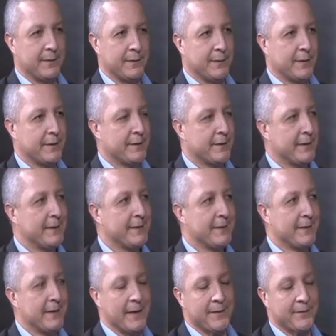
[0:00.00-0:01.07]

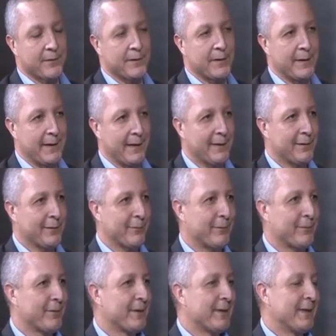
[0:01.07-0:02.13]
it has got a negative